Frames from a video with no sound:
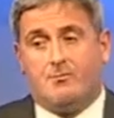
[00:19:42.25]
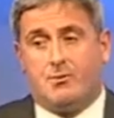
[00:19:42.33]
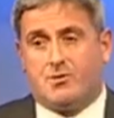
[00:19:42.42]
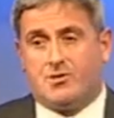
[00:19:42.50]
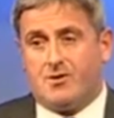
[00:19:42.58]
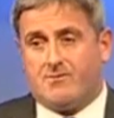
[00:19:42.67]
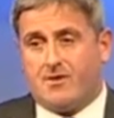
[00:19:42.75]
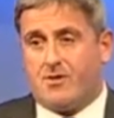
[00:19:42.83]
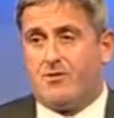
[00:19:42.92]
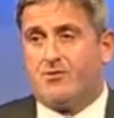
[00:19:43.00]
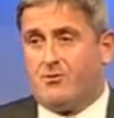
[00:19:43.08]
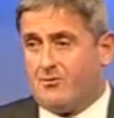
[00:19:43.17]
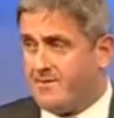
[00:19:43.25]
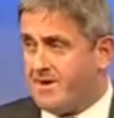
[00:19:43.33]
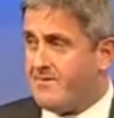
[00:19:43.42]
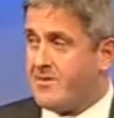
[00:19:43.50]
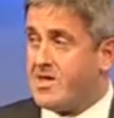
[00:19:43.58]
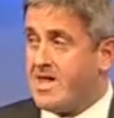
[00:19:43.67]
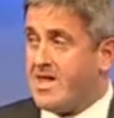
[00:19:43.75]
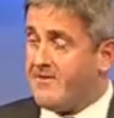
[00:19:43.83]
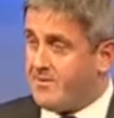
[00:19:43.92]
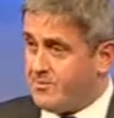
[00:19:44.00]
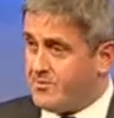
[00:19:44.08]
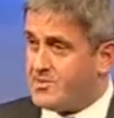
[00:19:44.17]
But we're doing it very thoughtfully and very carefully.